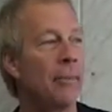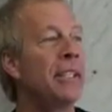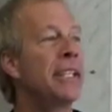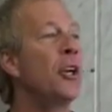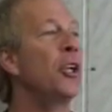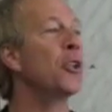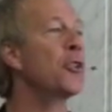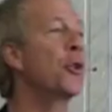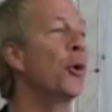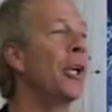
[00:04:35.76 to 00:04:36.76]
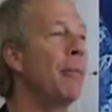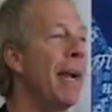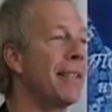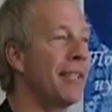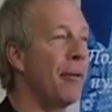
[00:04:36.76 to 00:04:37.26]
Let me tell you a story
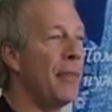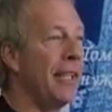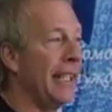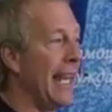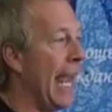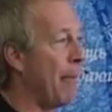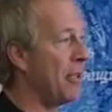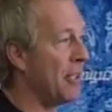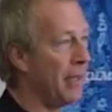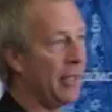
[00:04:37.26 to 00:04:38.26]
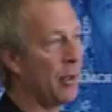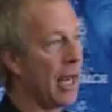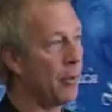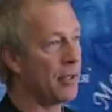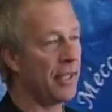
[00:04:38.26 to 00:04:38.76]
about something that happened to me
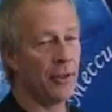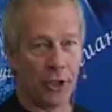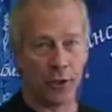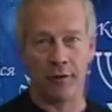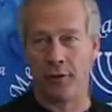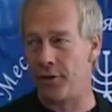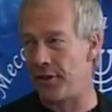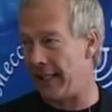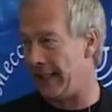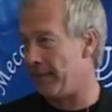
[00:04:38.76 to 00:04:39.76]
when I was in the university.